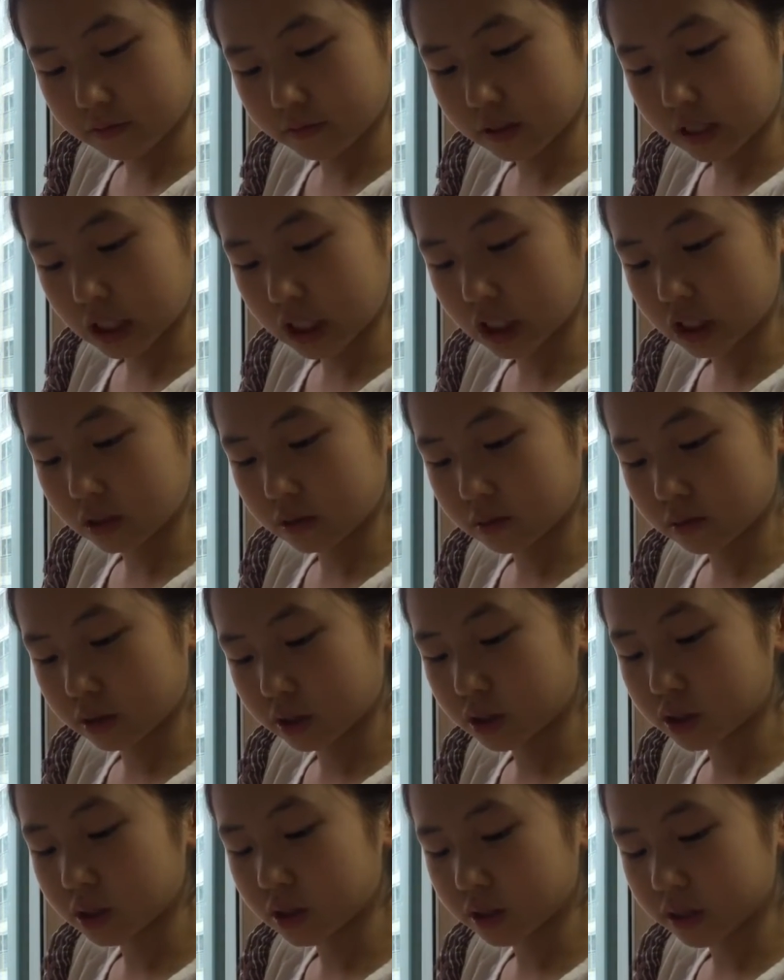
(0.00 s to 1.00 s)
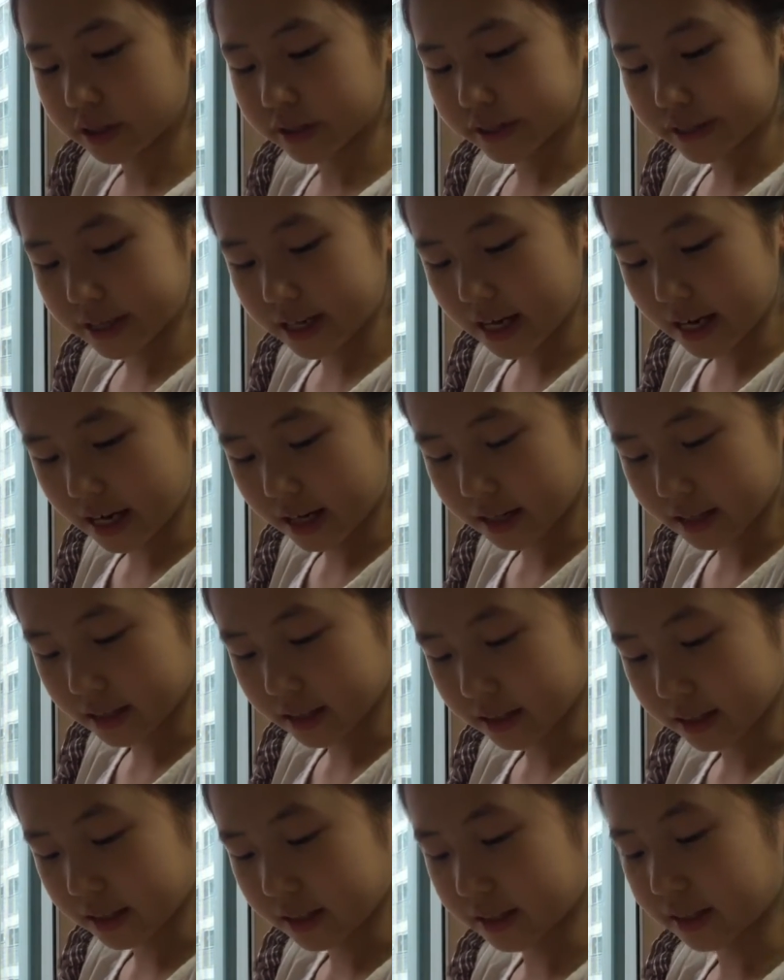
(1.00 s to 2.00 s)
Rajiv's shoulder
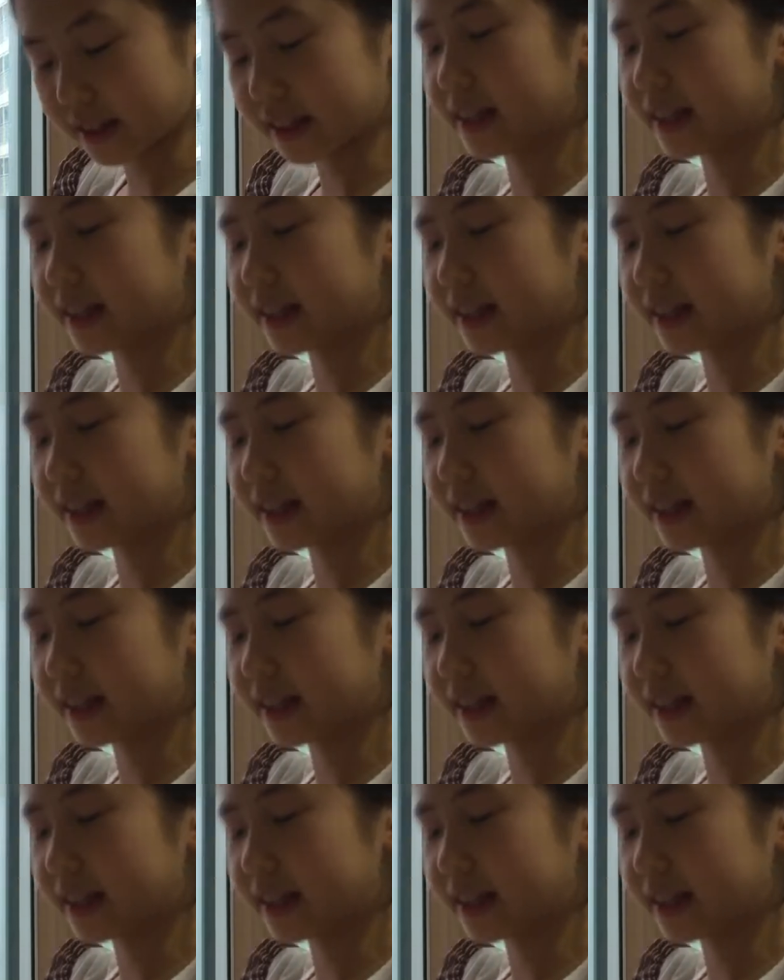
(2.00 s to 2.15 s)
has a